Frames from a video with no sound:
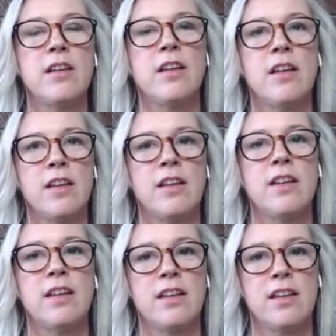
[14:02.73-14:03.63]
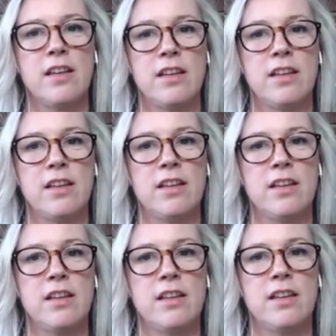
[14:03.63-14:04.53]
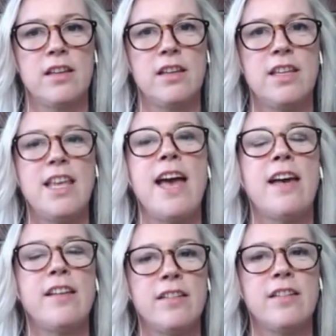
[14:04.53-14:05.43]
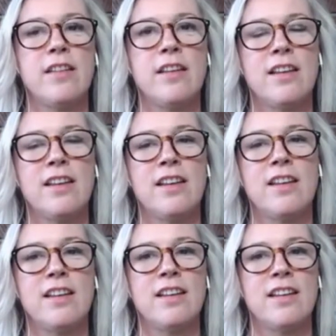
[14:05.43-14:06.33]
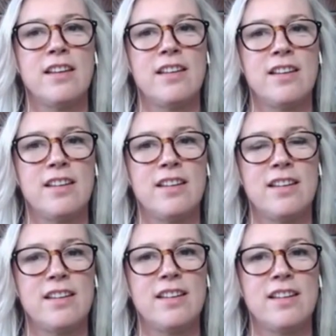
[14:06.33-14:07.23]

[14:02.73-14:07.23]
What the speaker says: No words are spoken by the person on screen.